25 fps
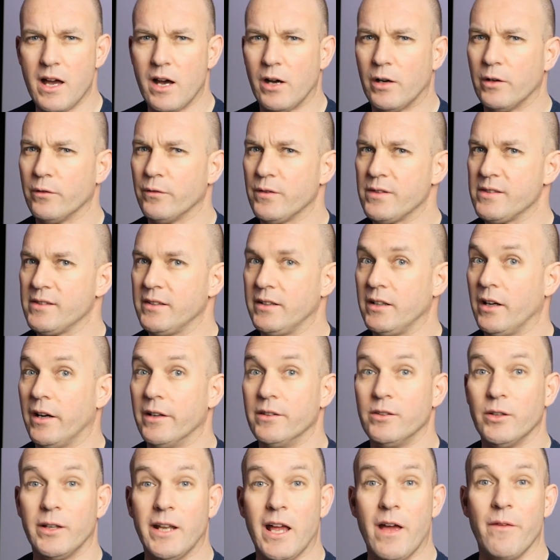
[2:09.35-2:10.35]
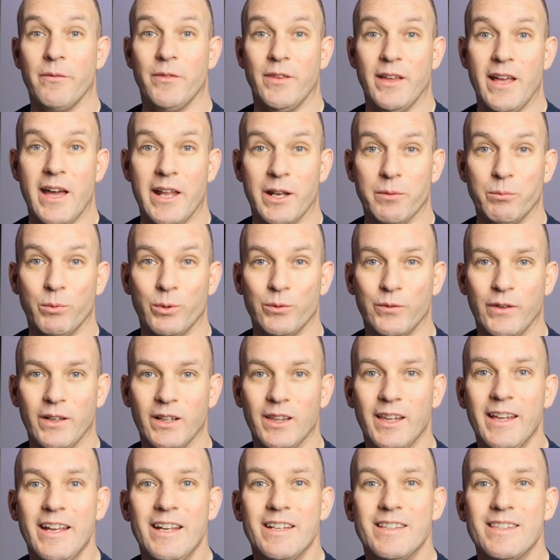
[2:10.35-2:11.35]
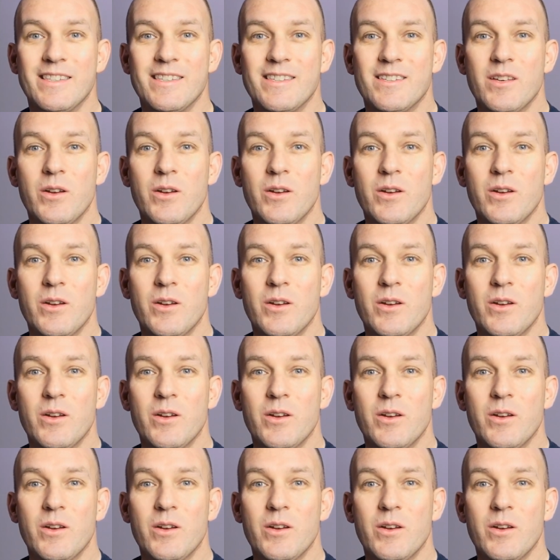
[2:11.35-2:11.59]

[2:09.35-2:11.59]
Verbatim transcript: Obviously, I don't have the anamorphic lens,